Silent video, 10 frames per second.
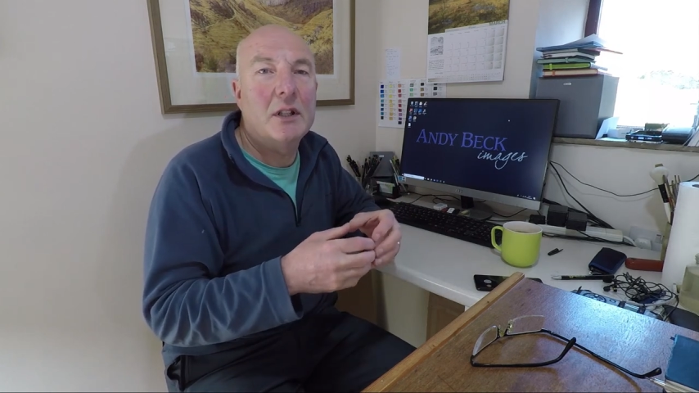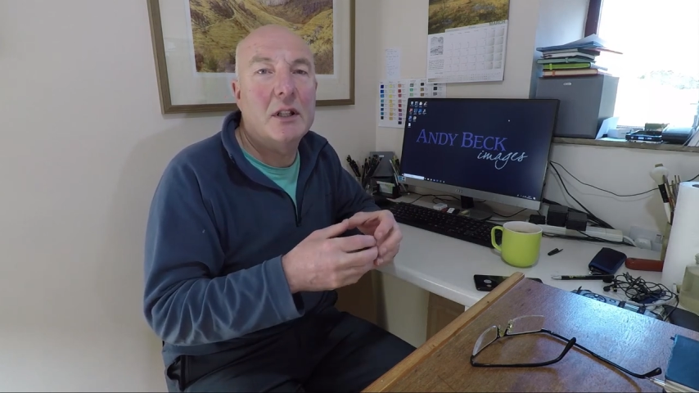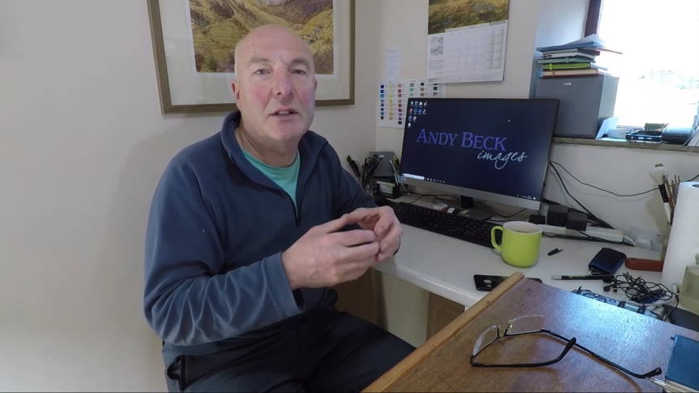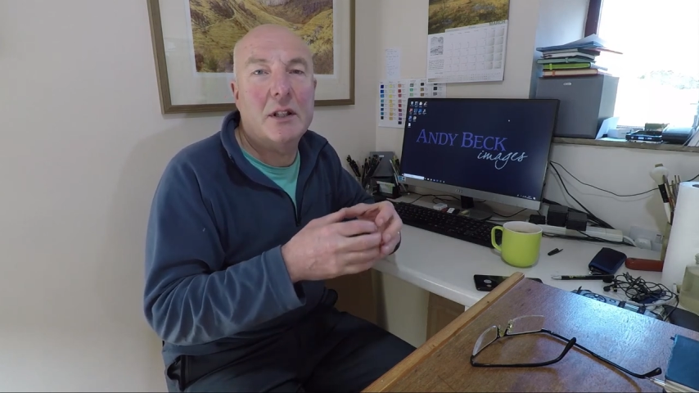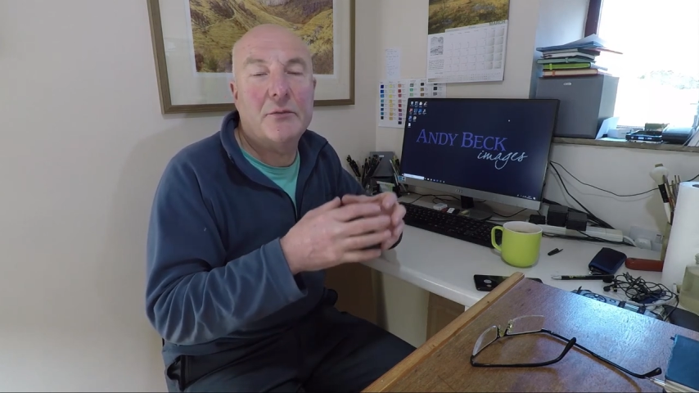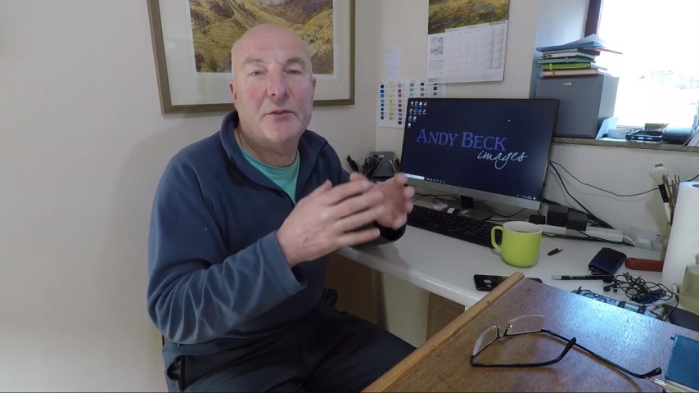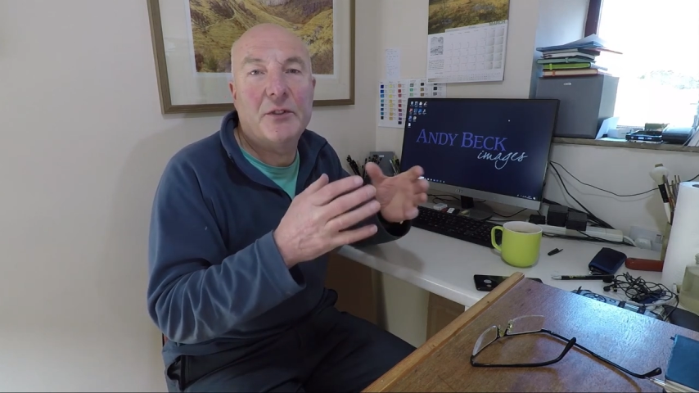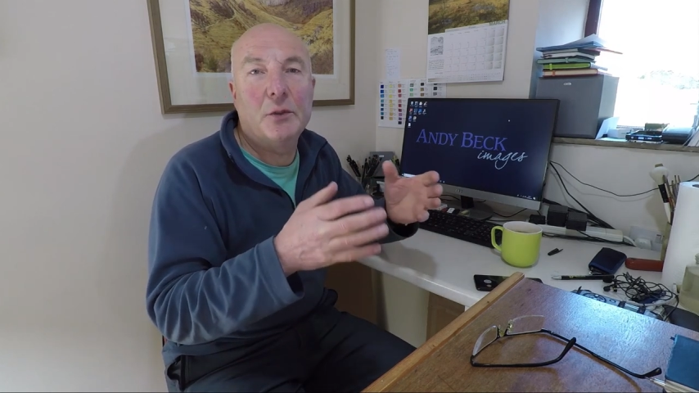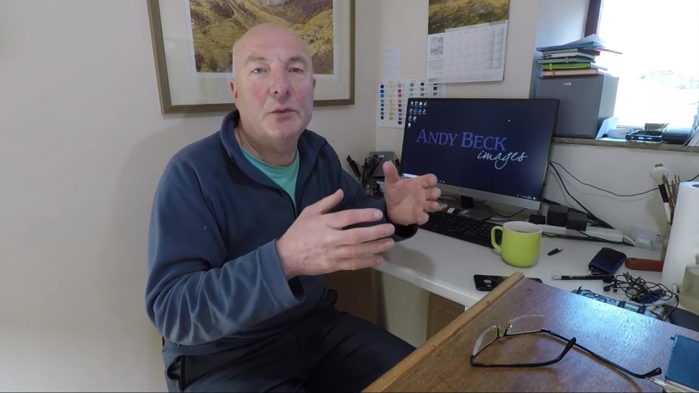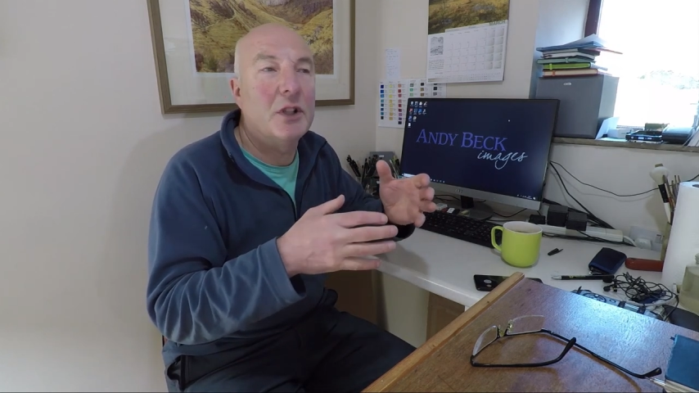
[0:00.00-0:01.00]
and they'd
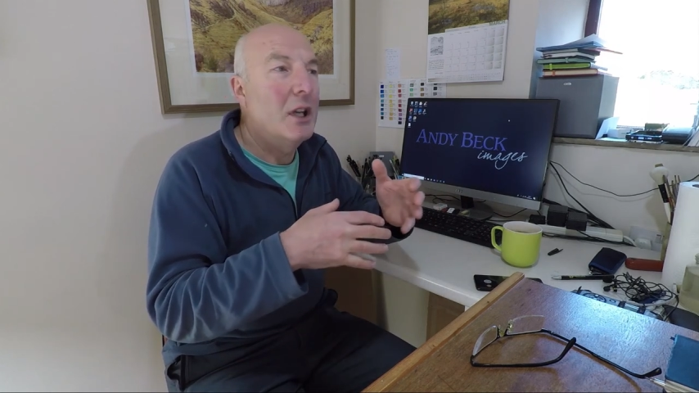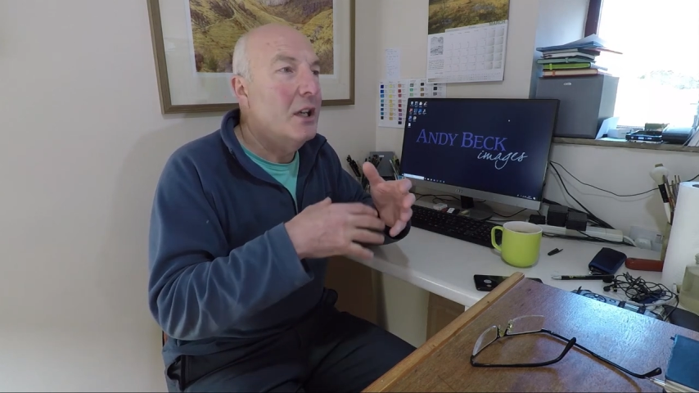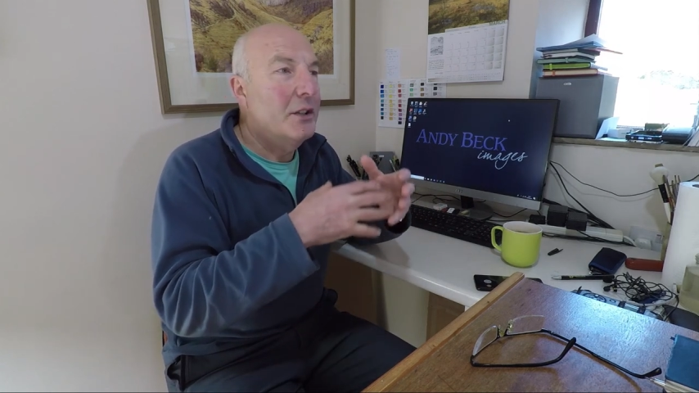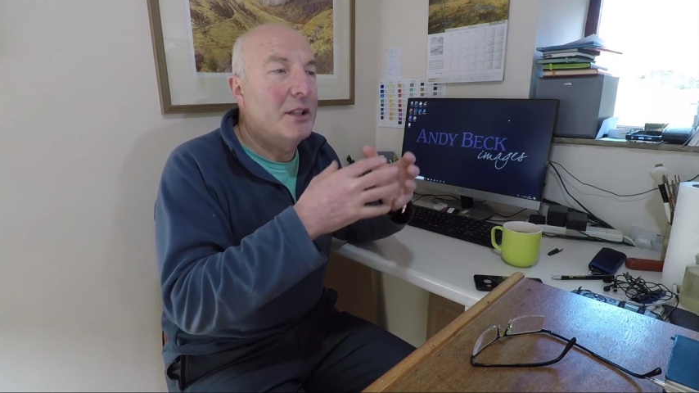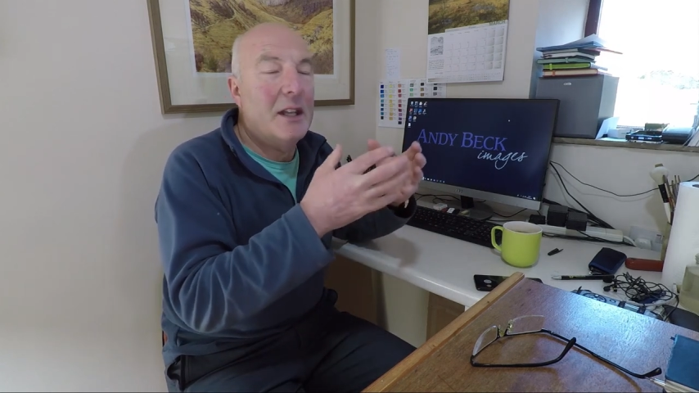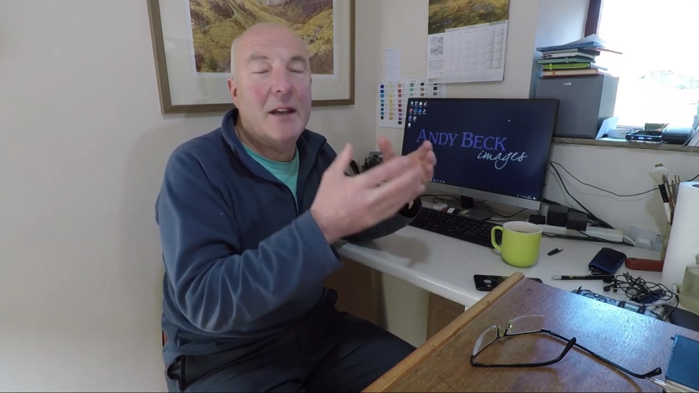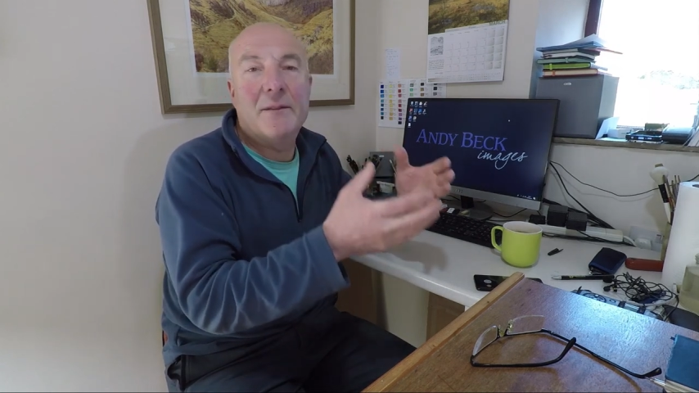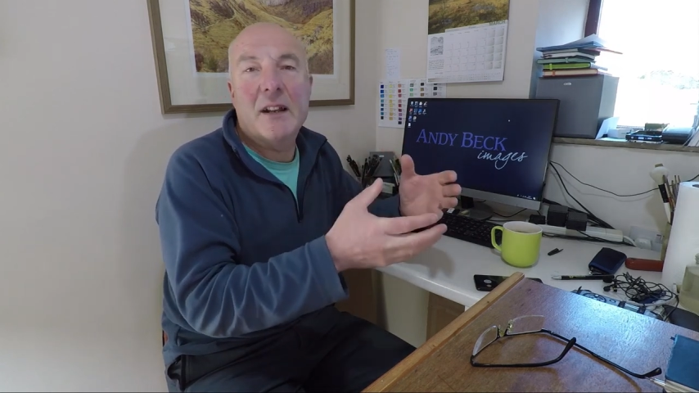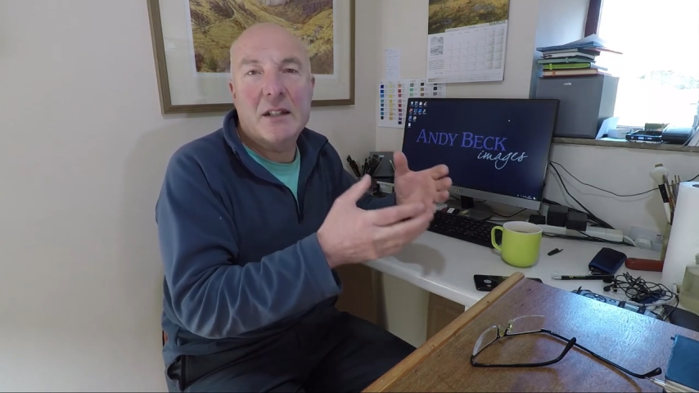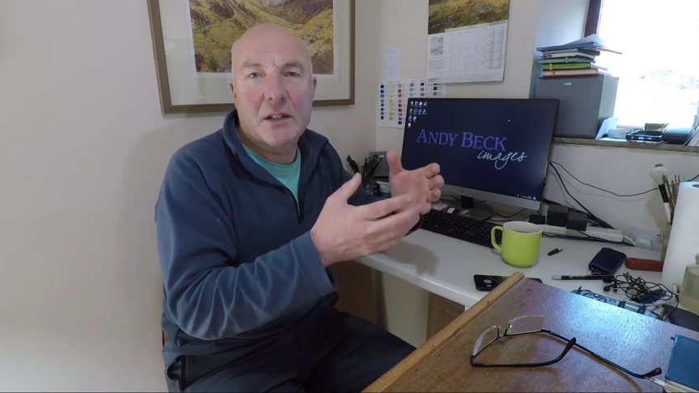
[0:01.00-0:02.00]
filmed the
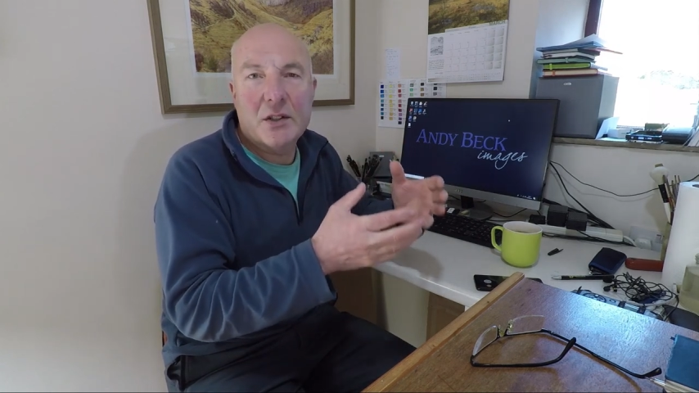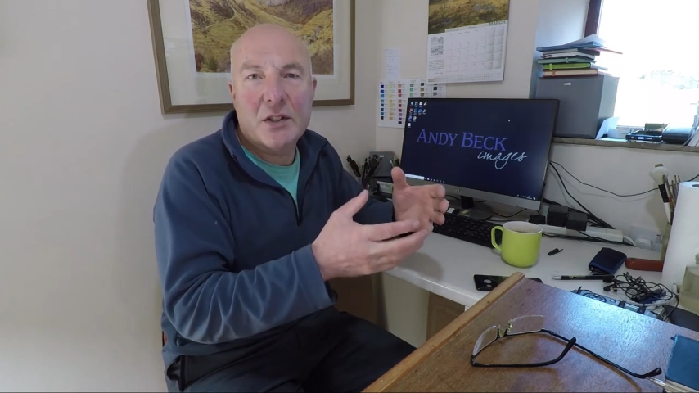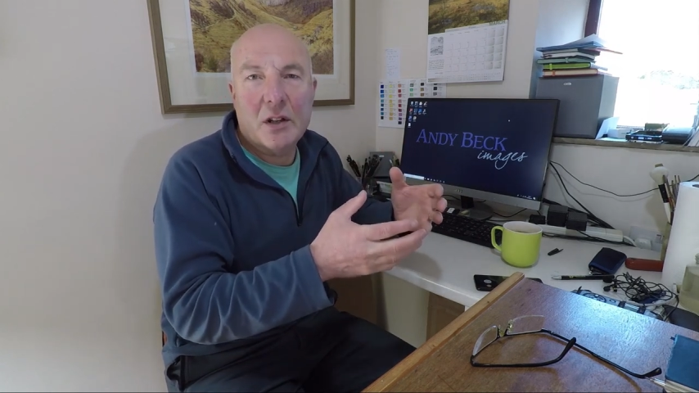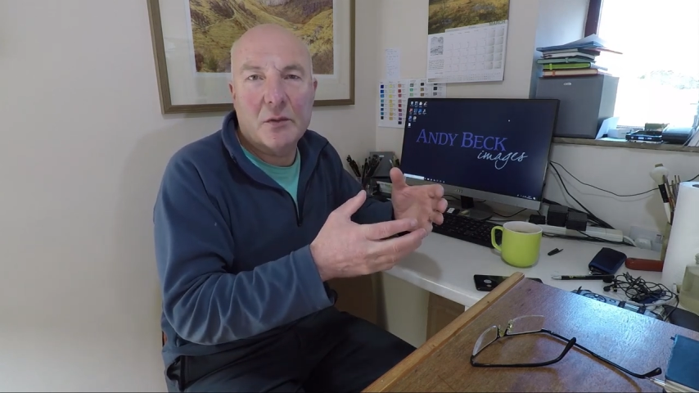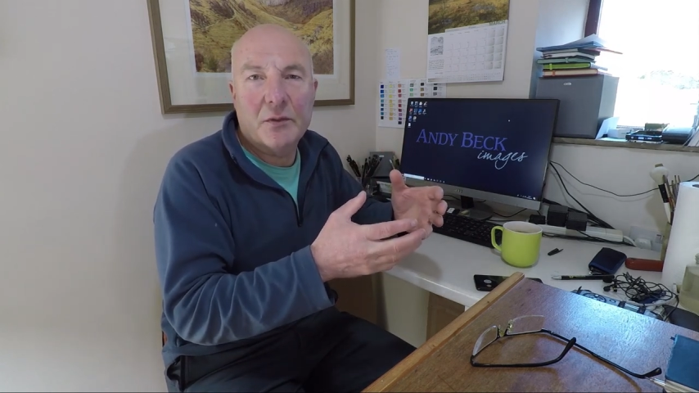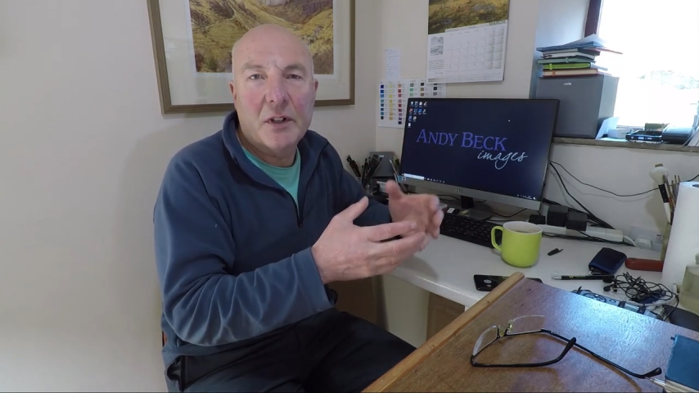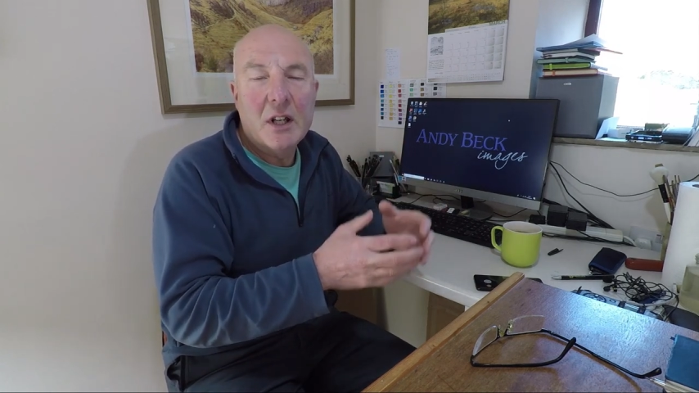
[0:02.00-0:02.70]
event itself.